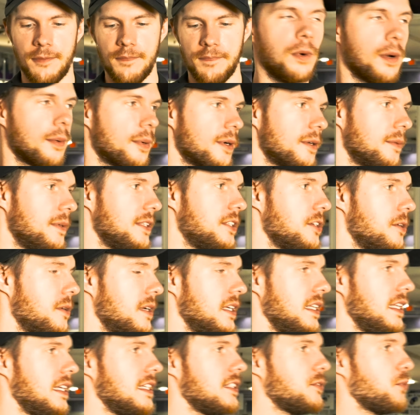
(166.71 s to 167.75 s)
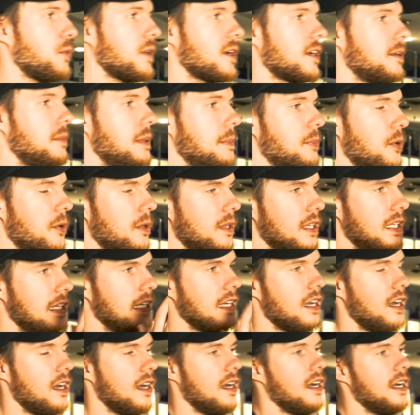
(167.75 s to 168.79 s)
What we're gonna be doing is we're gonna be
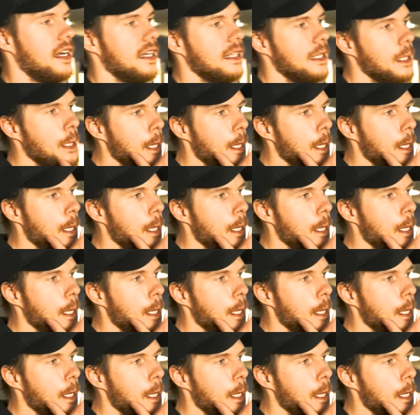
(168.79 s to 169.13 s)
bowling on